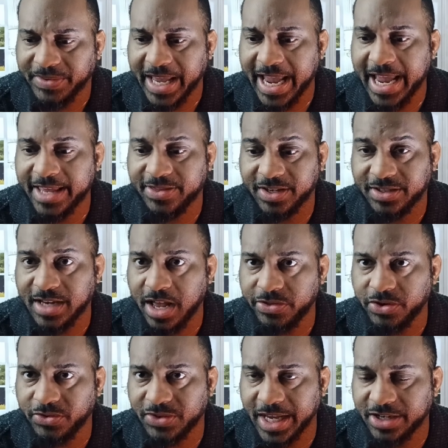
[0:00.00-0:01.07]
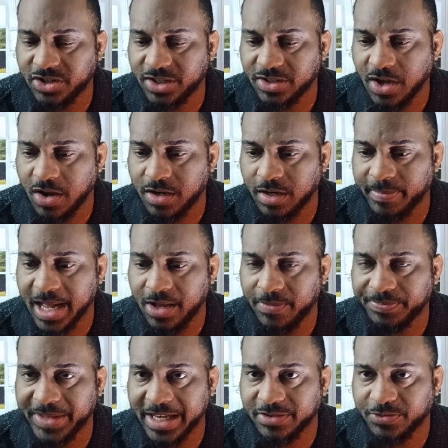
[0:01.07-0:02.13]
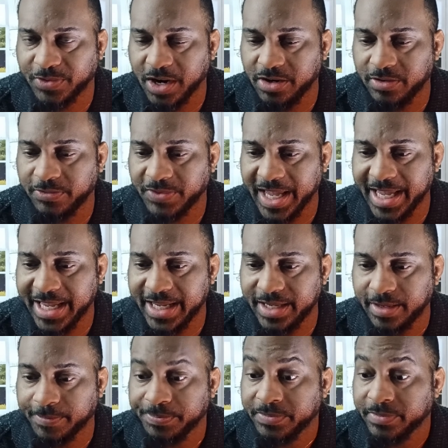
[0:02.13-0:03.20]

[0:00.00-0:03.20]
And this other thing she's talking about that's very vague